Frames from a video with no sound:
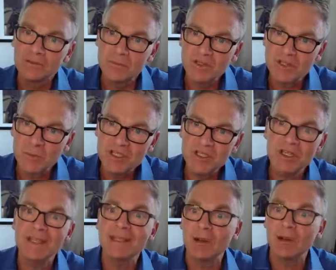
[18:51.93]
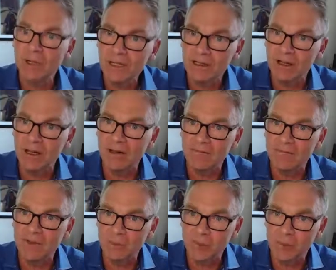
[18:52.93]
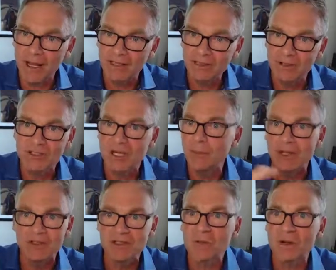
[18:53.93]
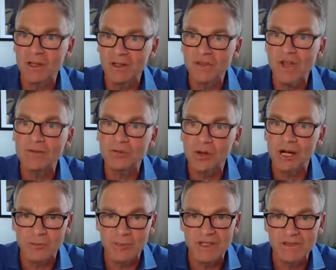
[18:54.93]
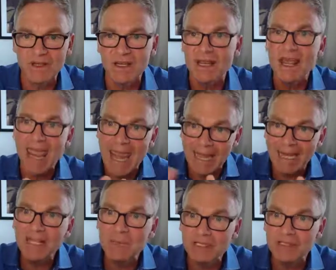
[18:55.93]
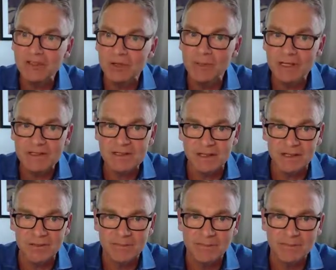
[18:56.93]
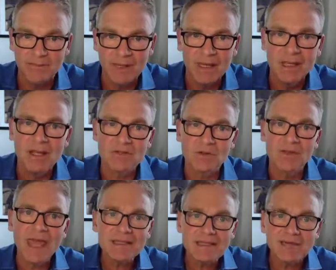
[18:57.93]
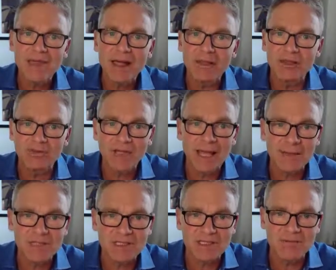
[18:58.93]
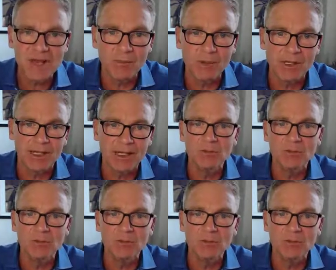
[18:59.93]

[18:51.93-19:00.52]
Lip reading: Mitsubishi can get rid of the proprietary chip and just run it as software on a PC, and it can be deterministic. So that's the value of time-sensitive networking.